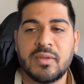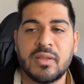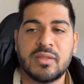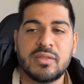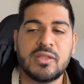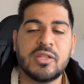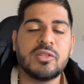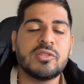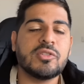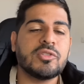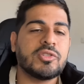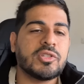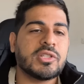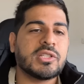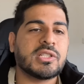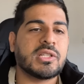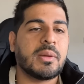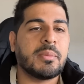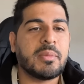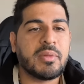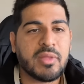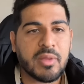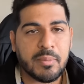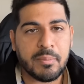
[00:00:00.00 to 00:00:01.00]
These are just
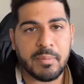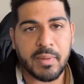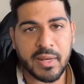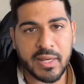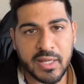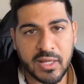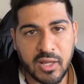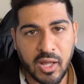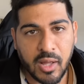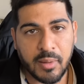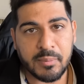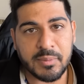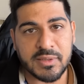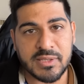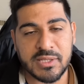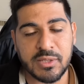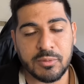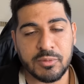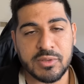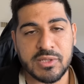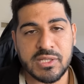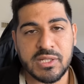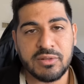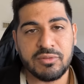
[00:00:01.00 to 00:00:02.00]
some of the many comments I
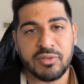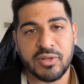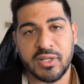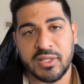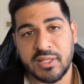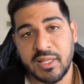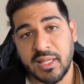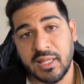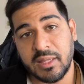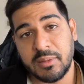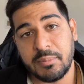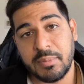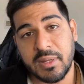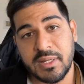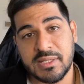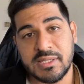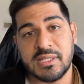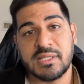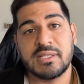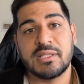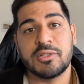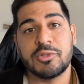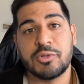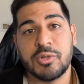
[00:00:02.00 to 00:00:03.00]
receive on a daily
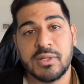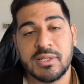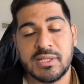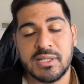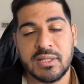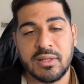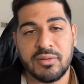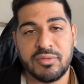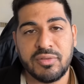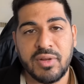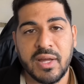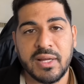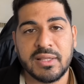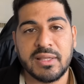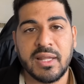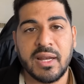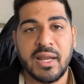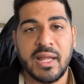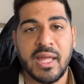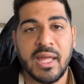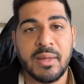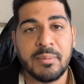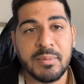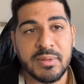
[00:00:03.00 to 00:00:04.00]
basis addressing the fact that I
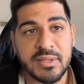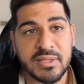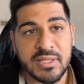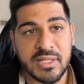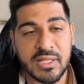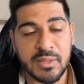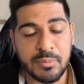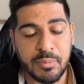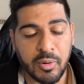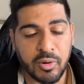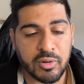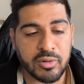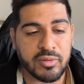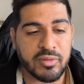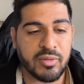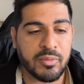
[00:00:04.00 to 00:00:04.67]
am indeed part of